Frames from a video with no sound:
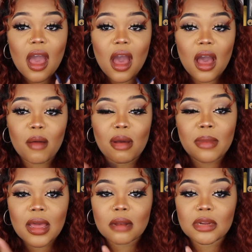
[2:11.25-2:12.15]
I'm
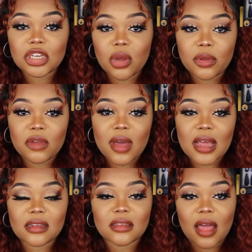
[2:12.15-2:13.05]
not going to be showing you
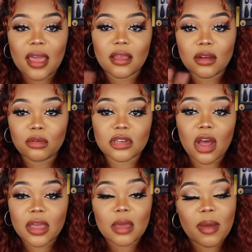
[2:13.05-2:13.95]
guys like or
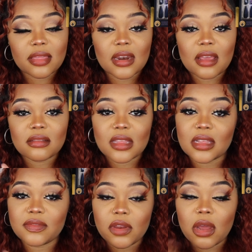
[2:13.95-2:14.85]
talking about the nails in
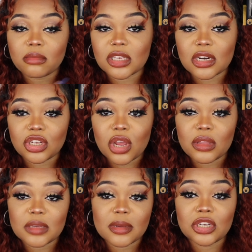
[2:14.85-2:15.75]
this video. I'm just going to show you
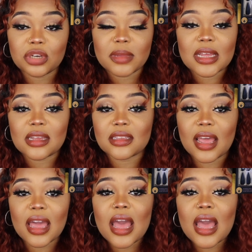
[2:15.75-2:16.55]
this picture because like